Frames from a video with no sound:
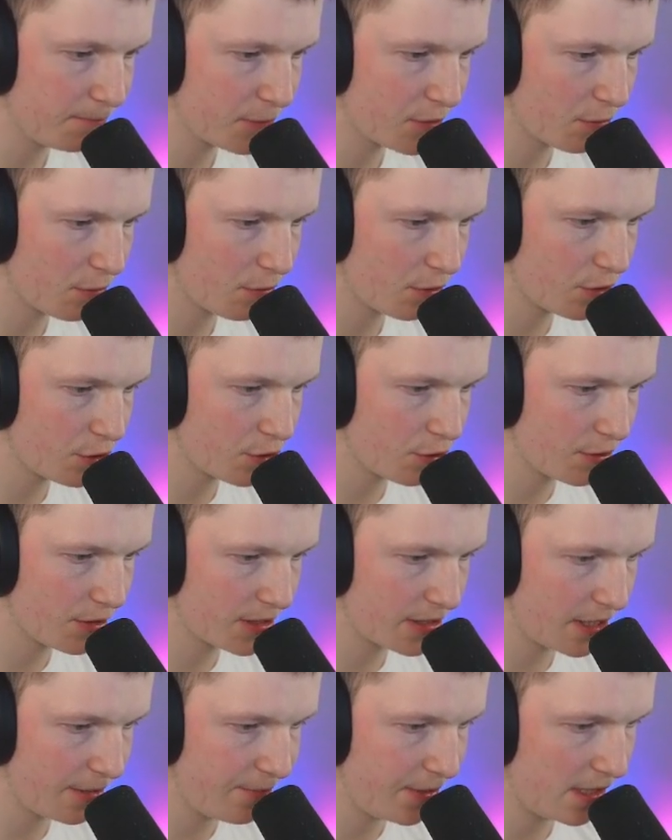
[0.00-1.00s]
So we're going to show the
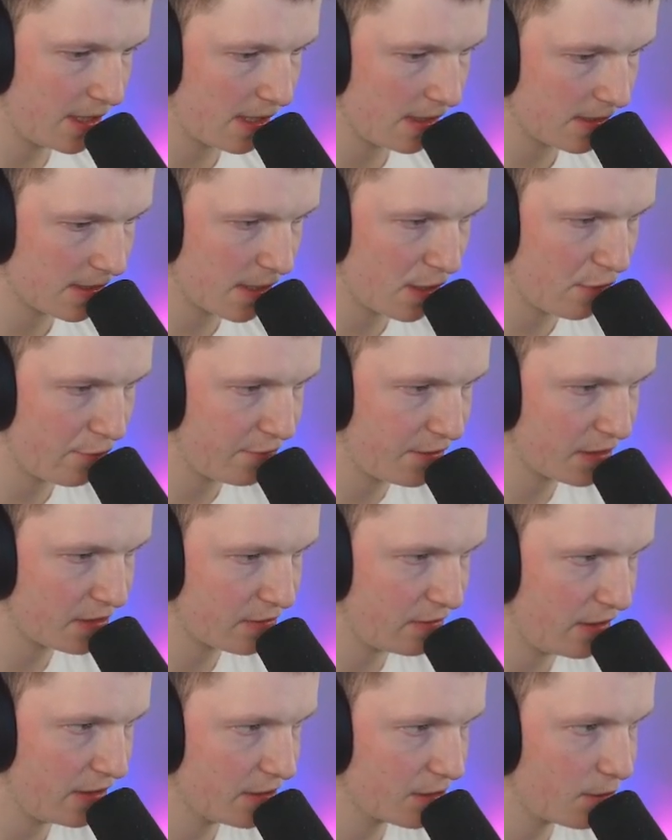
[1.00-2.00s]
CPDLC off next
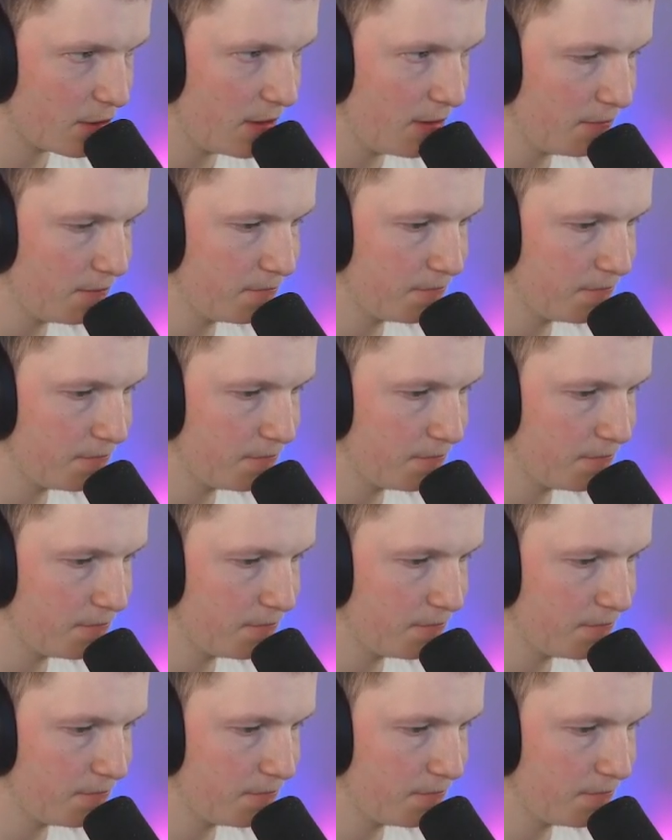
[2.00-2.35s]
slide as well.